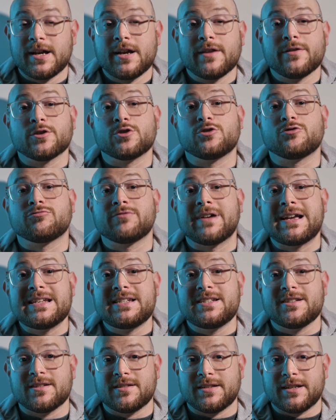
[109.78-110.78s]
The
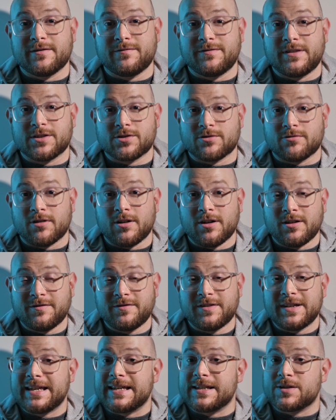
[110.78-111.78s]
gradient of this graph
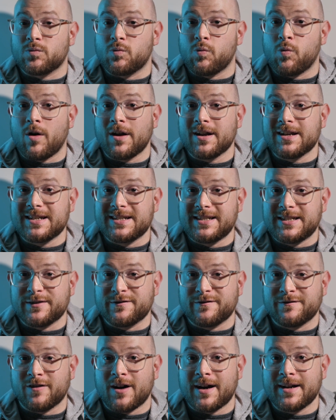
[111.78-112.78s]
is 1
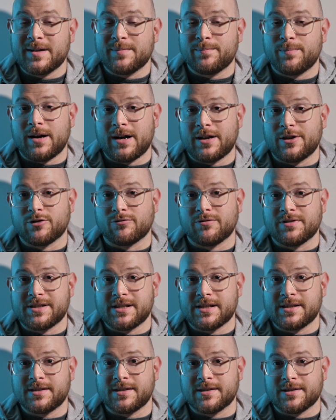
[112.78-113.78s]
divided by the
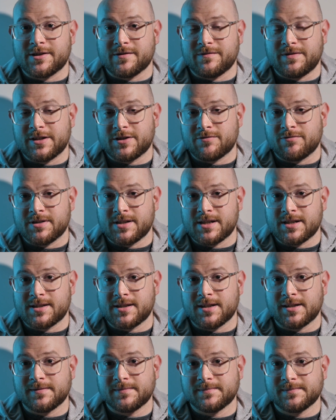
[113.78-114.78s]
resistance of this
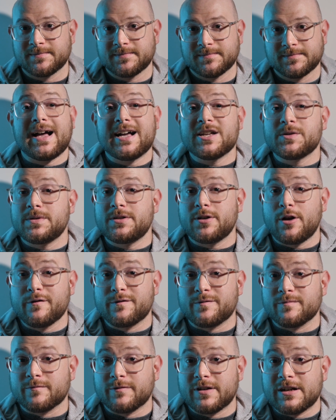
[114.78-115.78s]
resistor. As we know
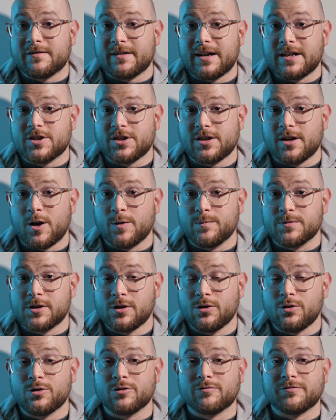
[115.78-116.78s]
from rearranging Ohm's law,